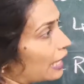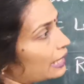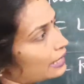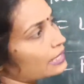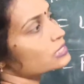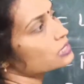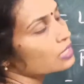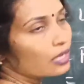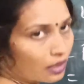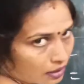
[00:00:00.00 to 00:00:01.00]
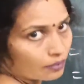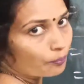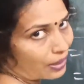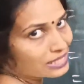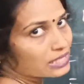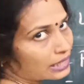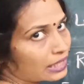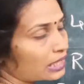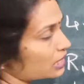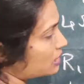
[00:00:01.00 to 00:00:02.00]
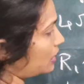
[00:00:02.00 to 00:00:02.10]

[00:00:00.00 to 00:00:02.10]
current is passing in a